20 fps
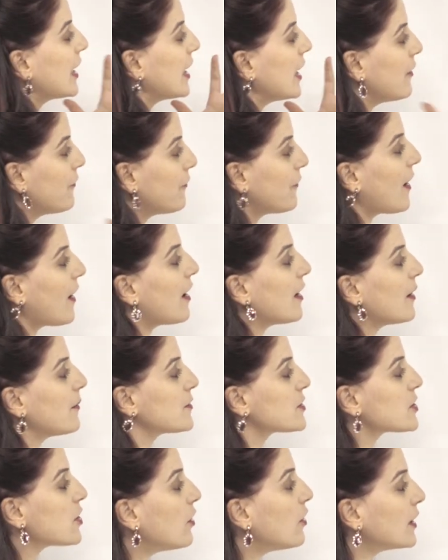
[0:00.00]
If
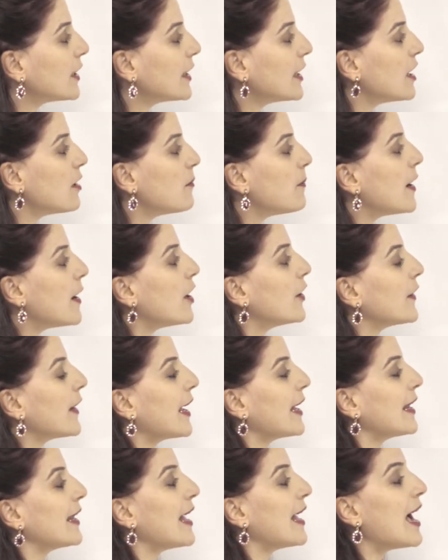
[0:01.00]
I'm talking about
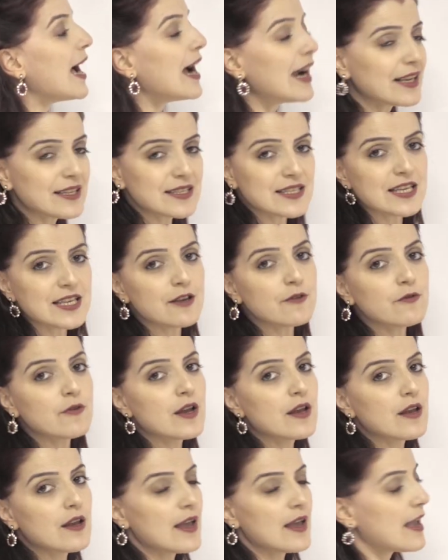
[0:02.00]
an active
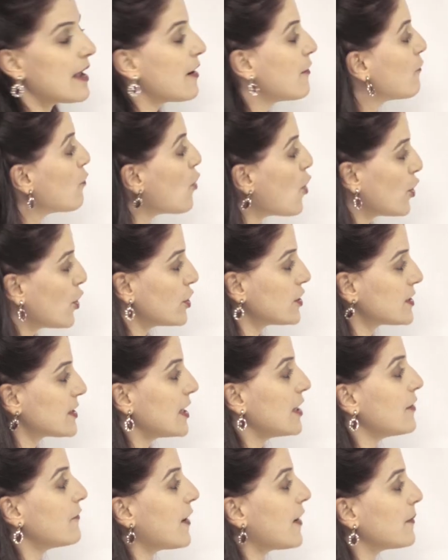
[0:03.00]
voice,
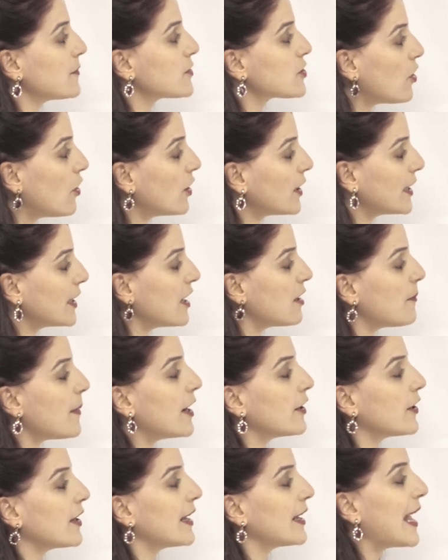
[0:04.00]
if I'm talking
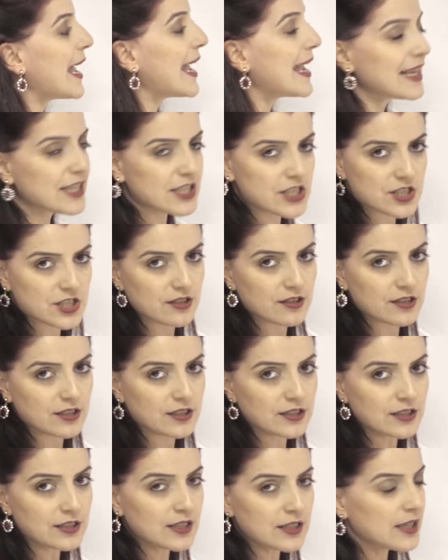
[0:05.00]
about an
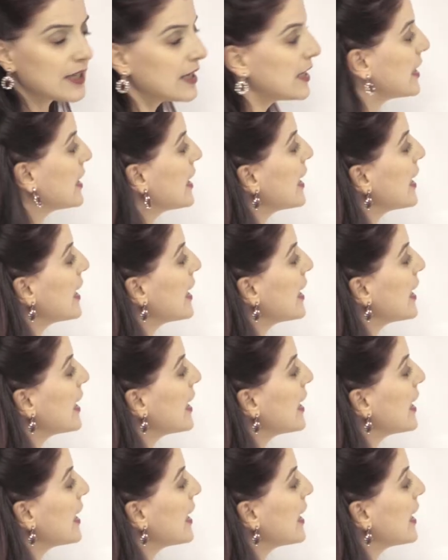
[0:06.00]
action,